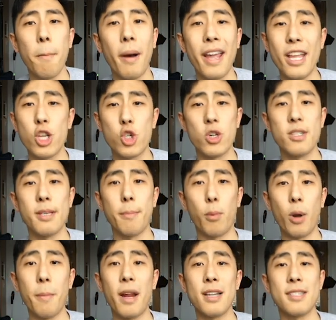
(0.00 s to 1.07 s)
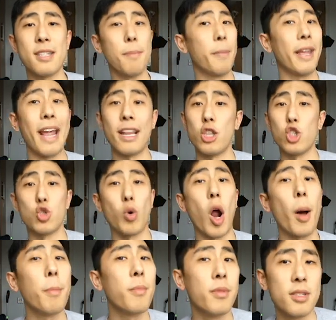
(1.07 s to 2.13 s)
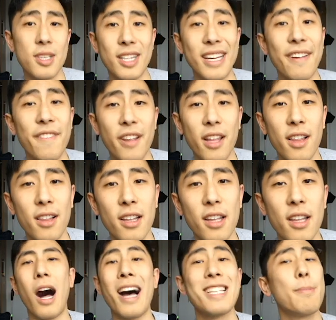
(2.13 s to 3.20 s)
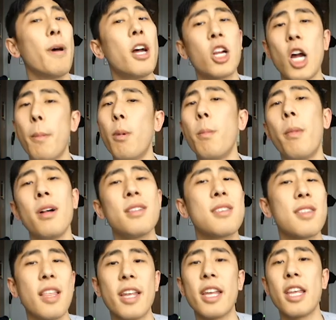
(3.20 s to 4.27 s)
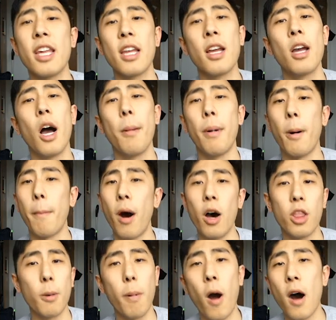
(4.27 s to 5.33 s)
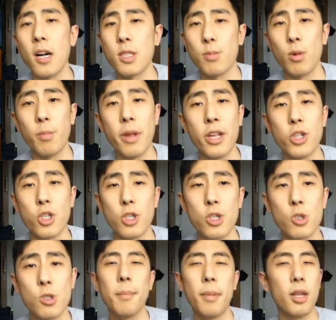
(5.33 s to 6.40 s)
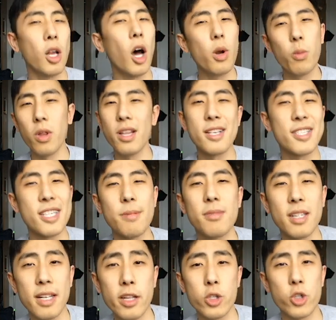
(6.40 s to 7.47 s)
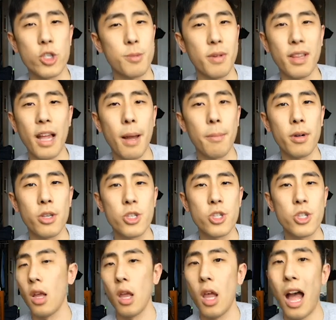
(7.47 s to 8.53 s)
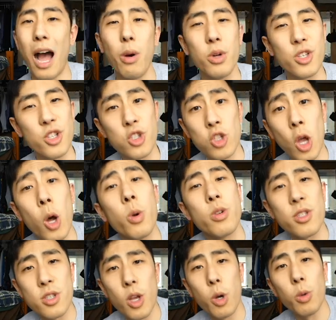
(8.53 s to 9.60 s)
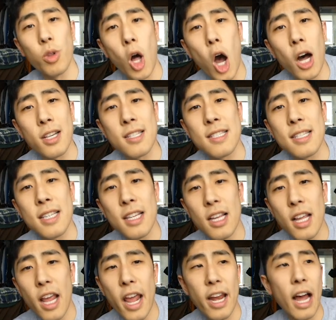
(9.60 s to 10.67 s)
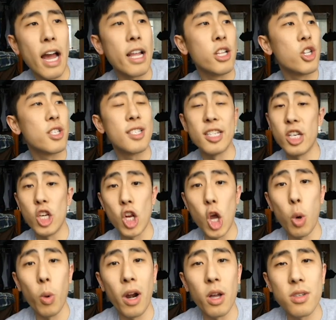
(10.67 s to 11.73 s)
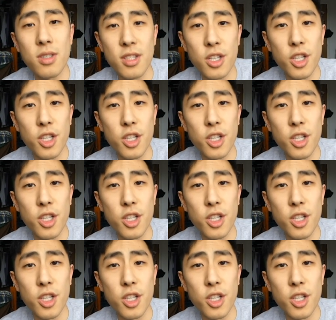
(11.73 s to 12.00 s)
my interest in pre-medicine began to drop significantly. I spent a couple months thinking about other possible majors, but none really seemed to interest me that much. I was so lost, and I just didn't know what else to